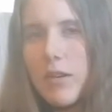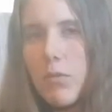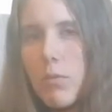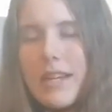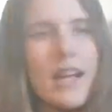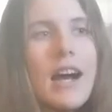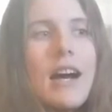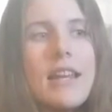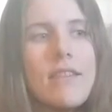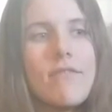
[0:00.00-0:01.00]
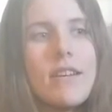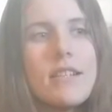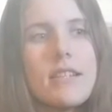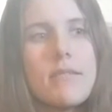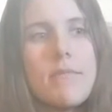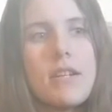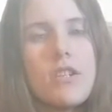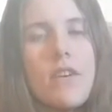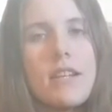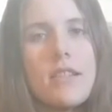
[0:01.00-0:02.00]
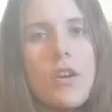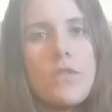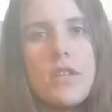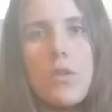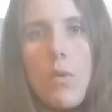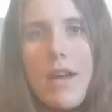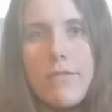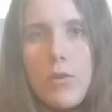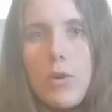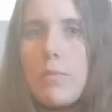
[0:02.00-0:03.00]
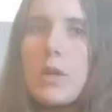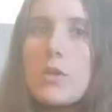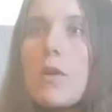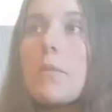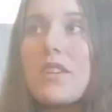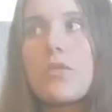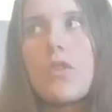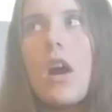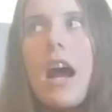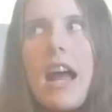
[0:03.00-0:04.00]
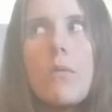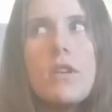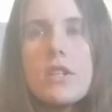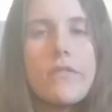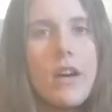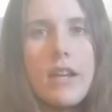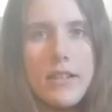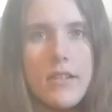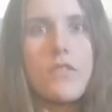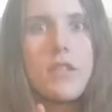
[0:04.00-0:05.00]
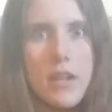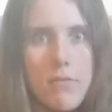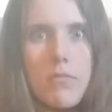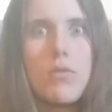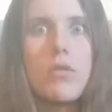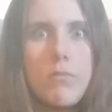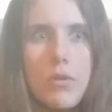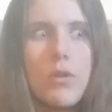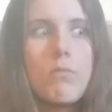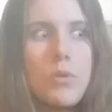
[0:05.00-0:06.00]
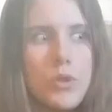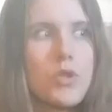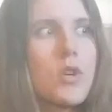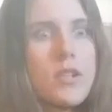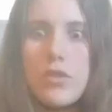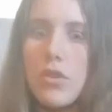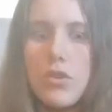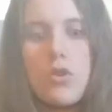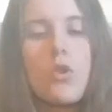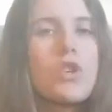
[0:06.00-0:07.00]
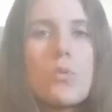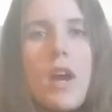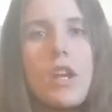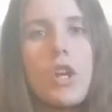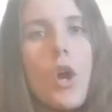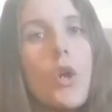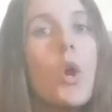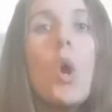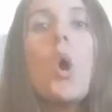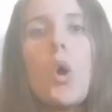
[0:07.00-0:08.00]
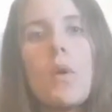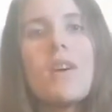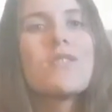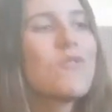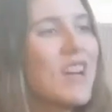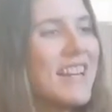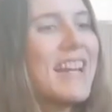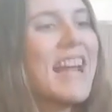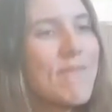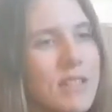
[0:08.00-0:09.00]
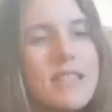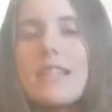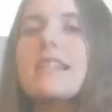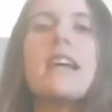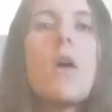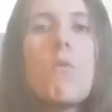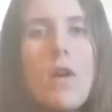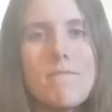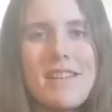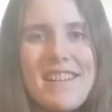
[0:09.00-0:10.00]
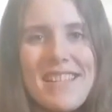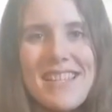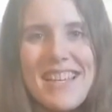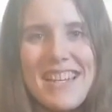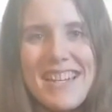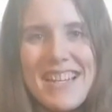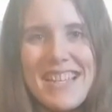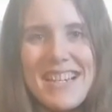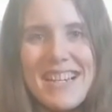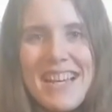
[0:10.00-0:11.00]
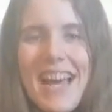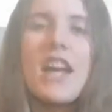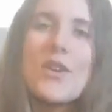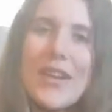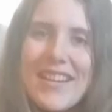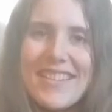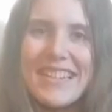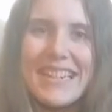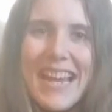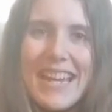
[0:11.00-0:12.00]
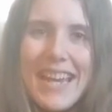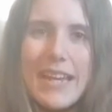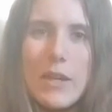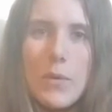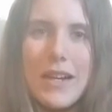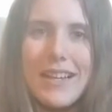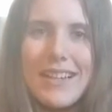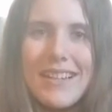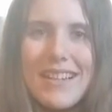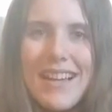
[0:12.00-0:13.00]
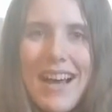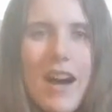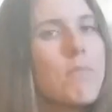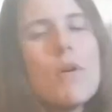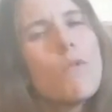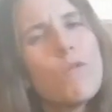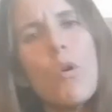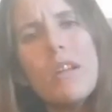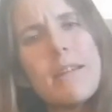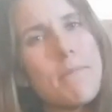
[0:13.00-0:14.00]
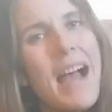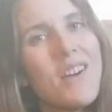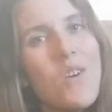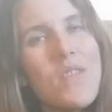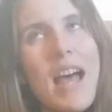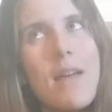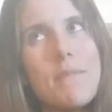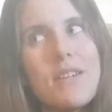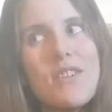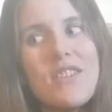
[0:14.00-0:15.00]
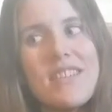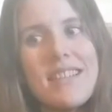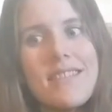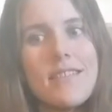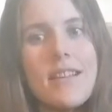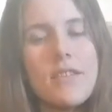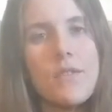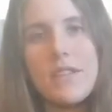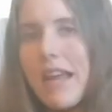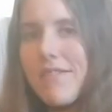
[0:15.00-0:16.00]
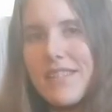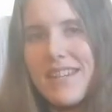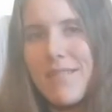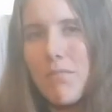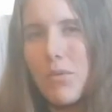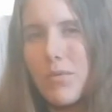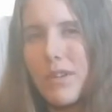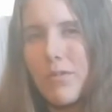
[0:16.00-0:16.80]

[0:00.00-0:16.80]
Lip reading: we can't invest as much of ourselves in the way forward, because when we try, we just find ourselves getting more and more and more stressed, not sure which way to go, or else running aimlessly down one path and then another and not actually getting anywhere. But falling back on that because there's a sense of safety in moving